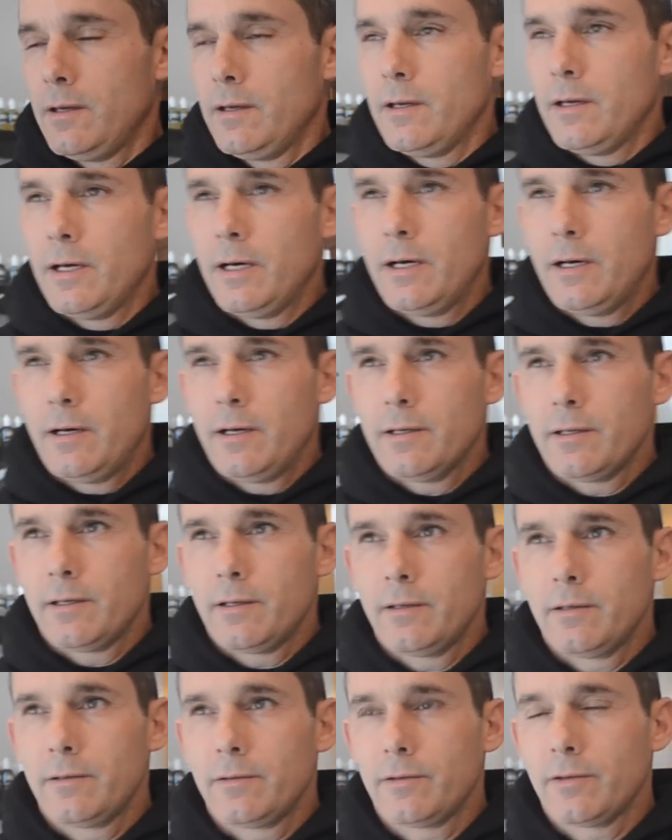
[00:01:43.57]

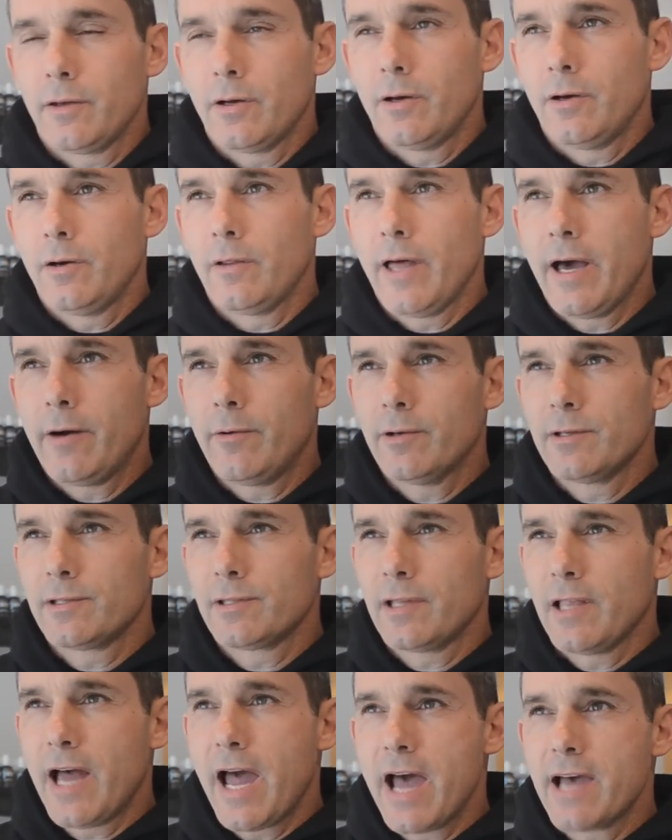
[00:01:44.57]
so that
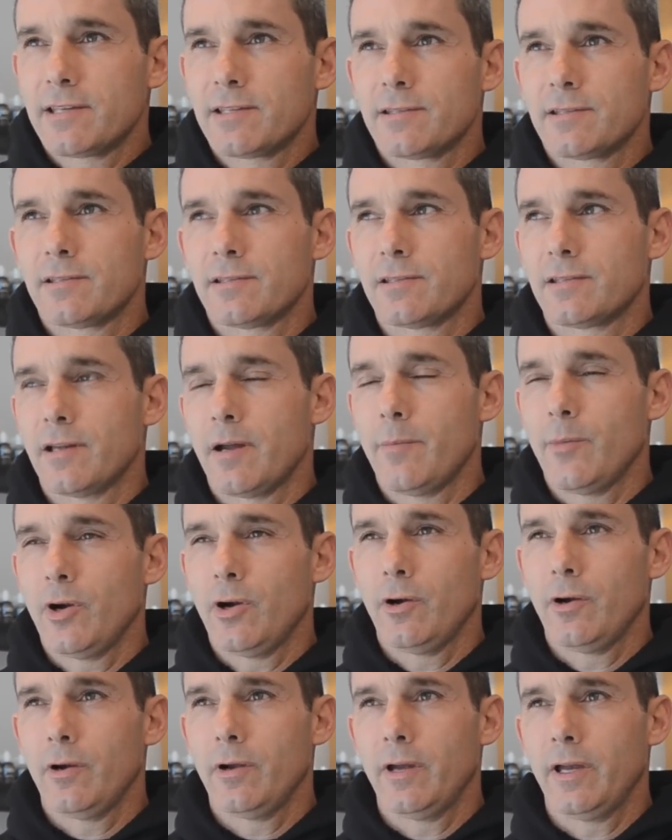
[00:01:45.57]
was last
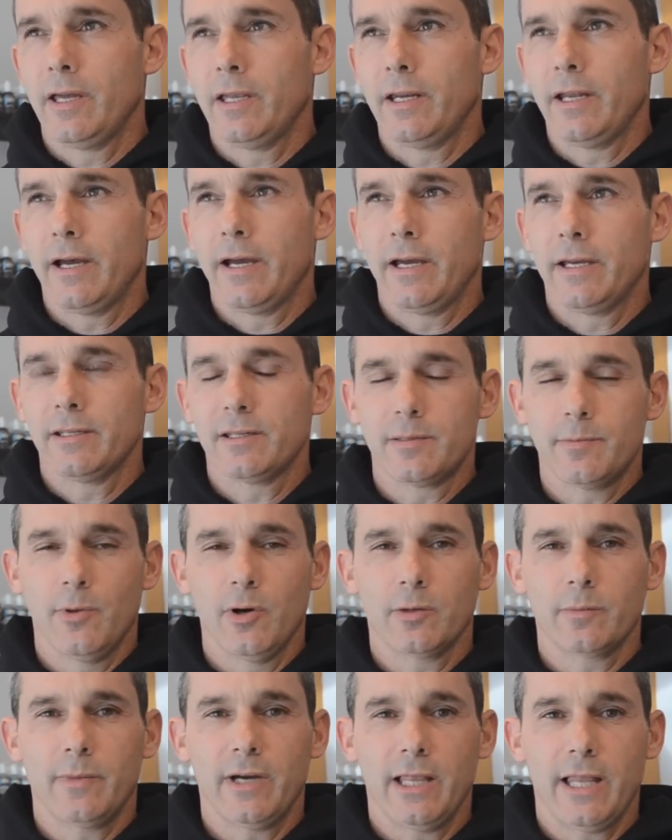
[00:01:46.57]
summer, and I
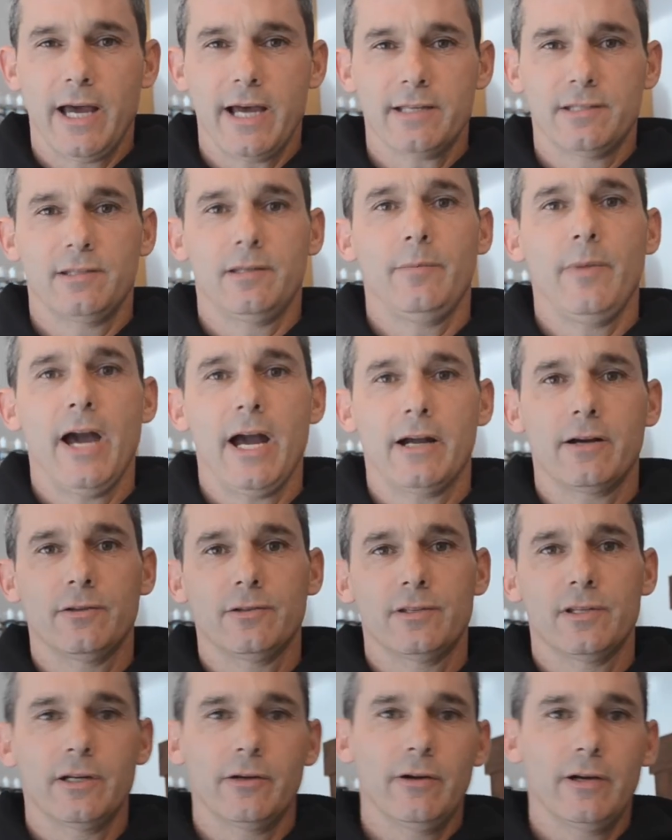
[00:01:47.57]
smoked my last tobacco
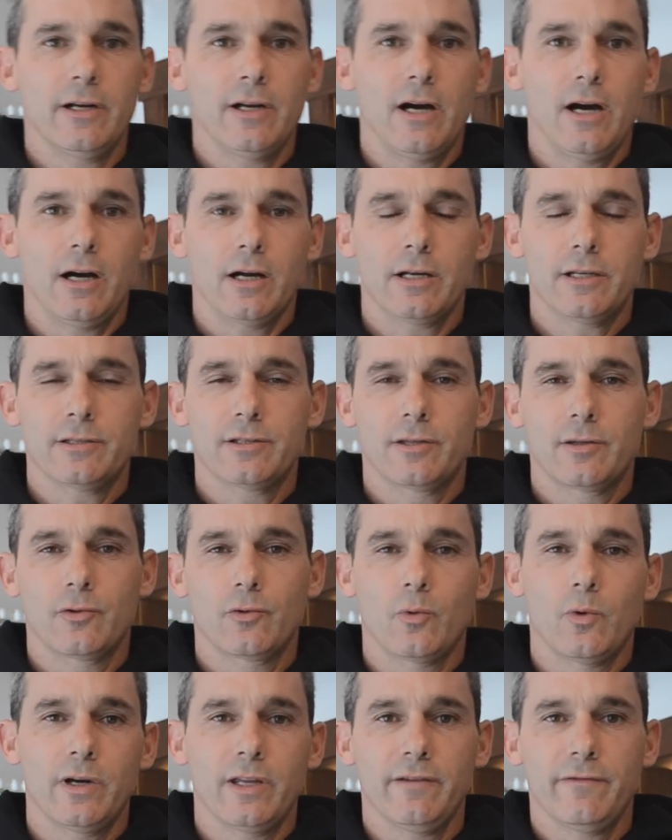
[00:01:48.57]
cigarette August
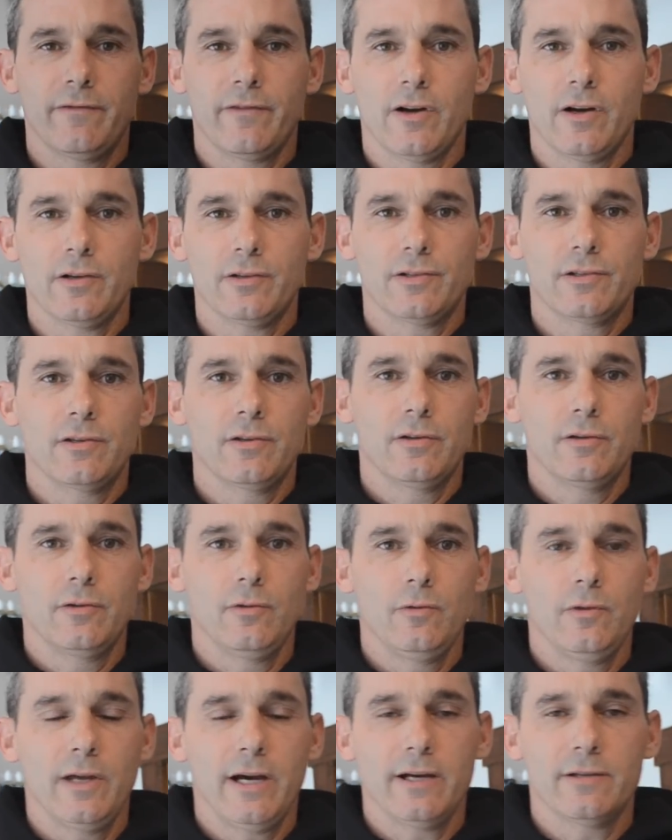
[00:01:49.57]
21st
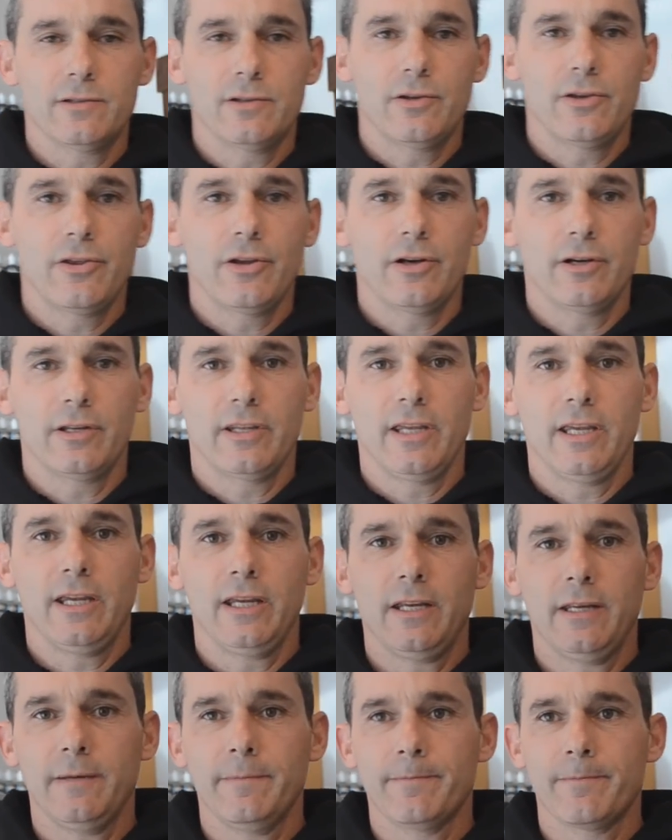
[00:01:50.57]

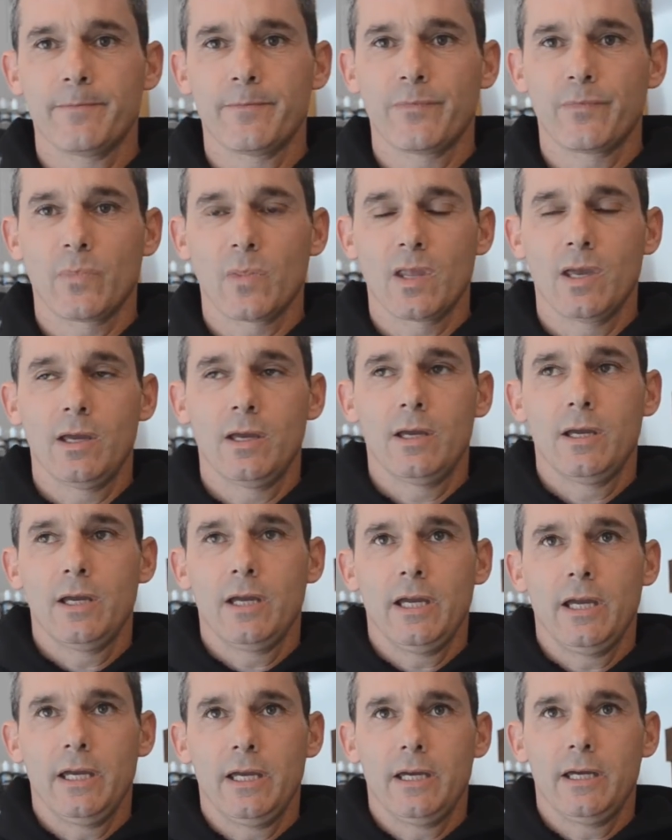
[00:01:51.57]
2013,
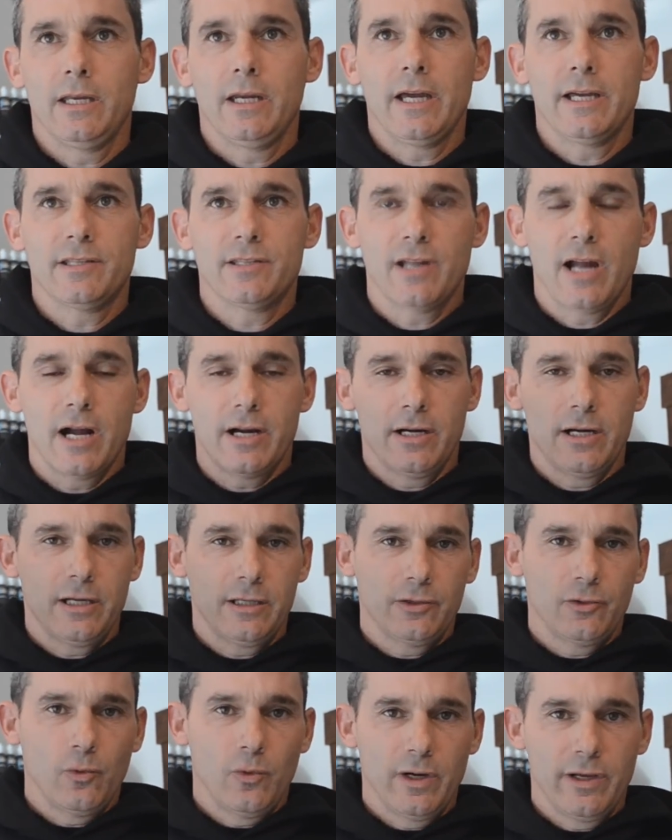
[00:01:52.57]
and I started
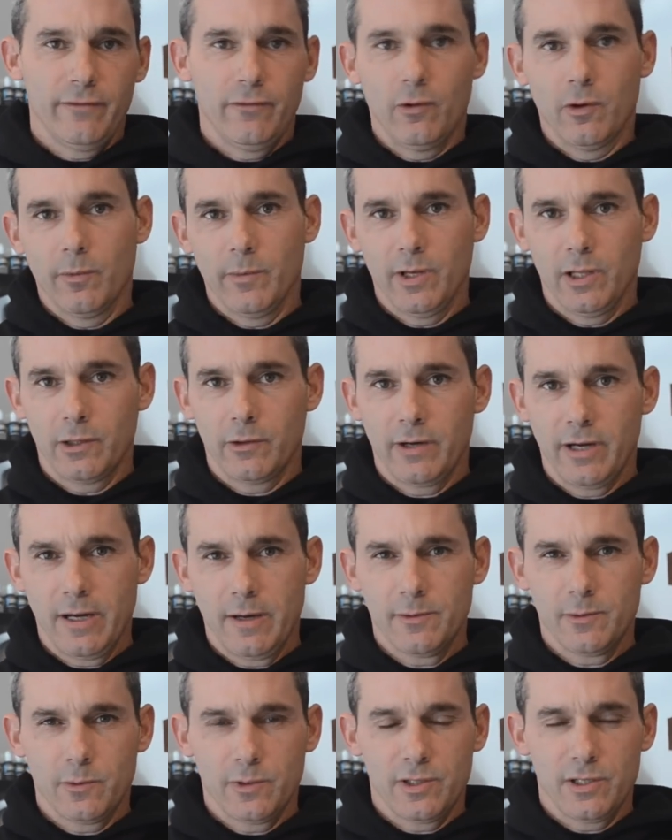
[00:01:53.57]
on 24
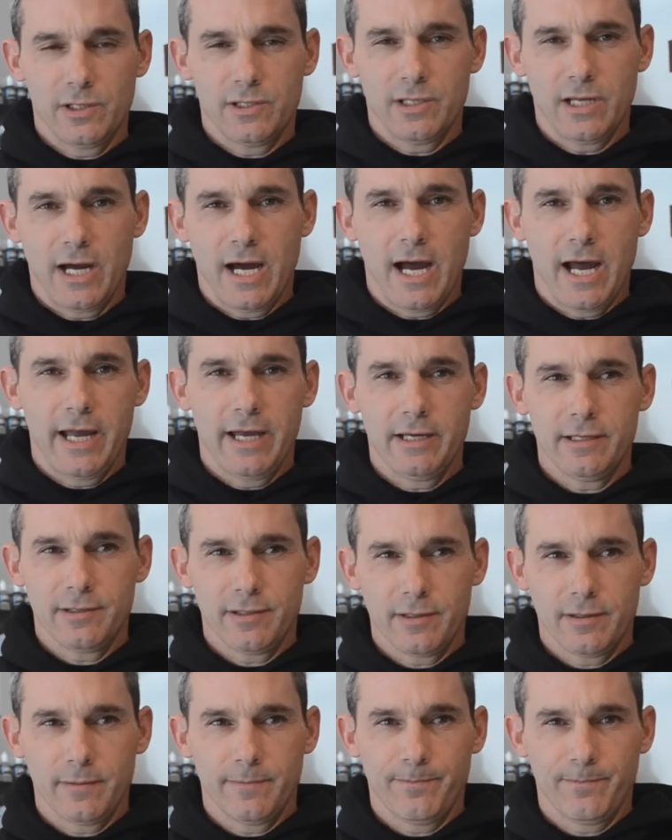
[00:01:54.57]
milligrams, which is the
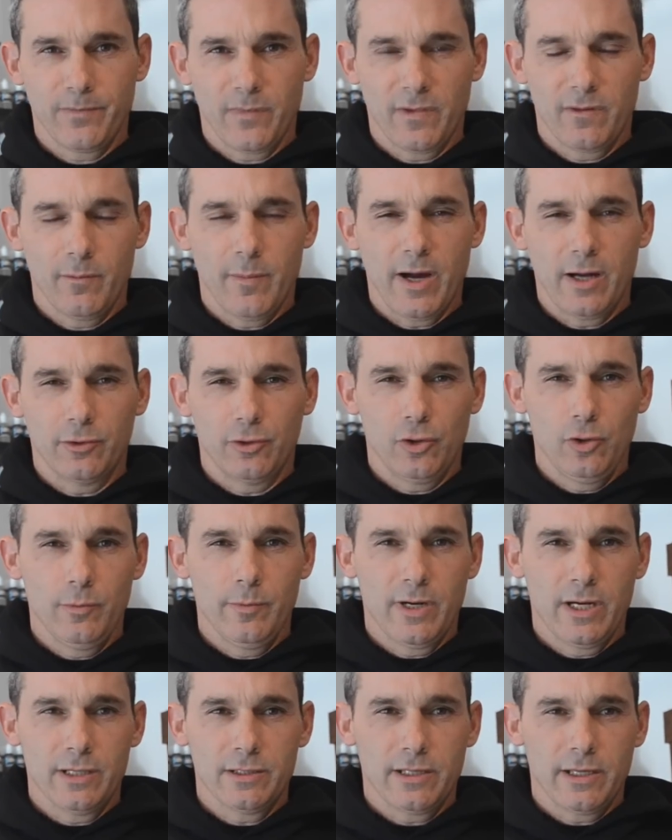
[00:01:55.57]
highest. About 2
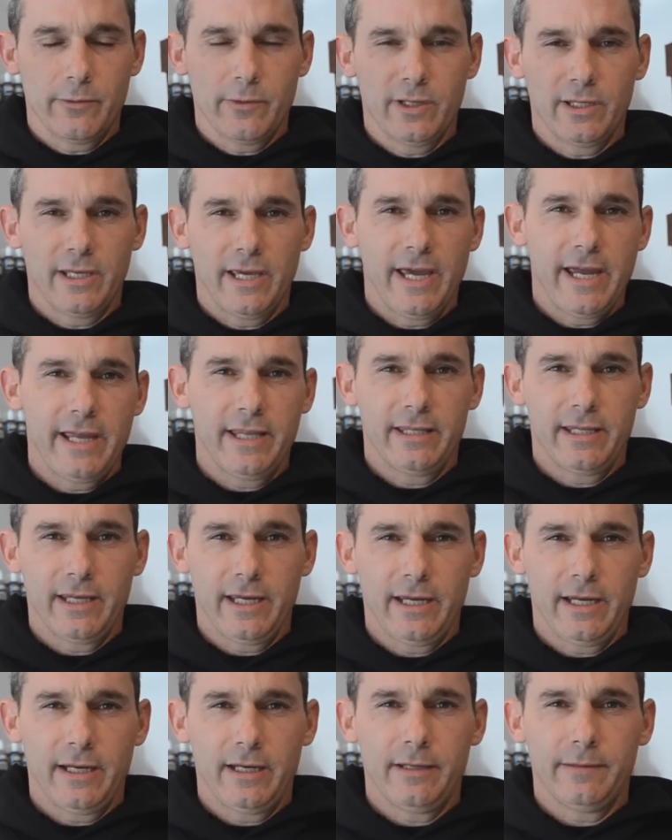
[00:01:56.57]
months I went to
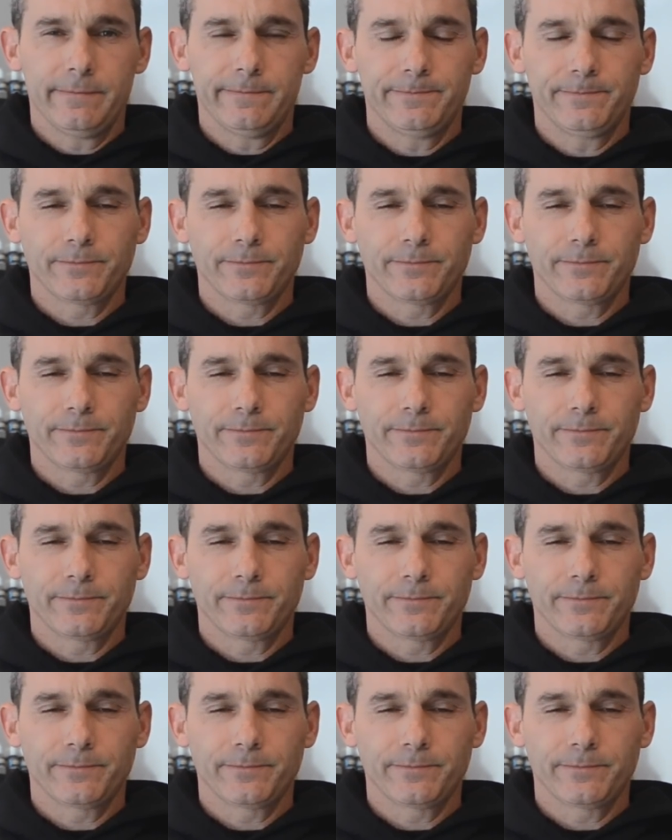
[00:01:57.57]
18,